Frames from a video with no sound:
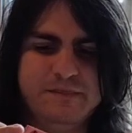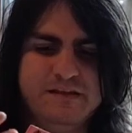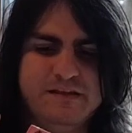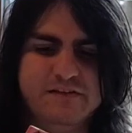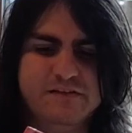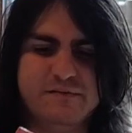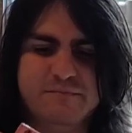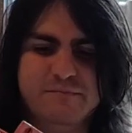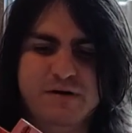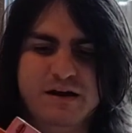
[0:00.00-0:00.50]

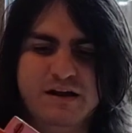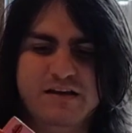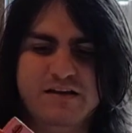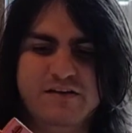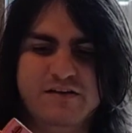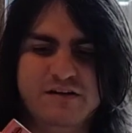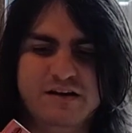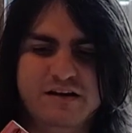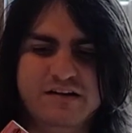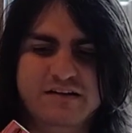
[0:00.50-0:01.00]
It's a My
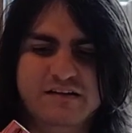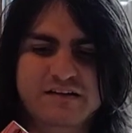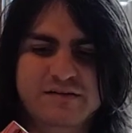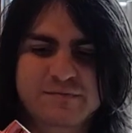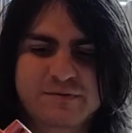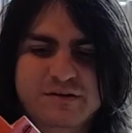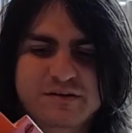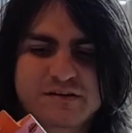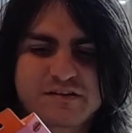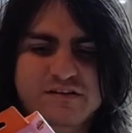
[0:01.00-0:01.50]
Hero
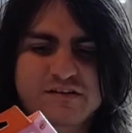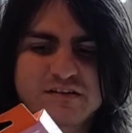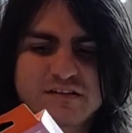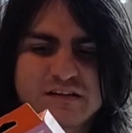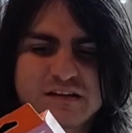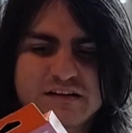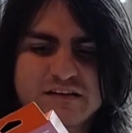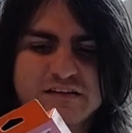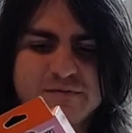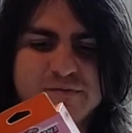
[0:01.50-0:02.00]
Academia
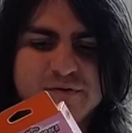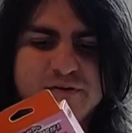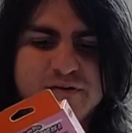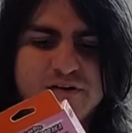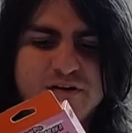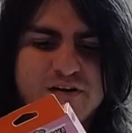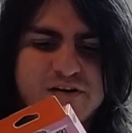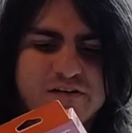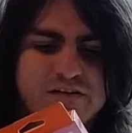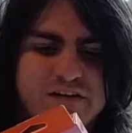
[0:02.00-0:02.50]
collectible
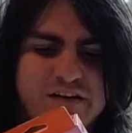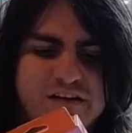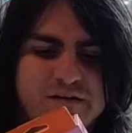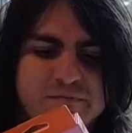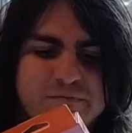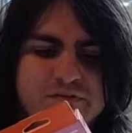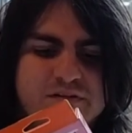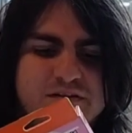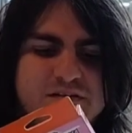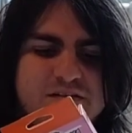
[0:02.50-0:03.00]
card
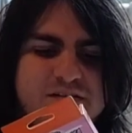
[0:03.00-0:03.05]
game,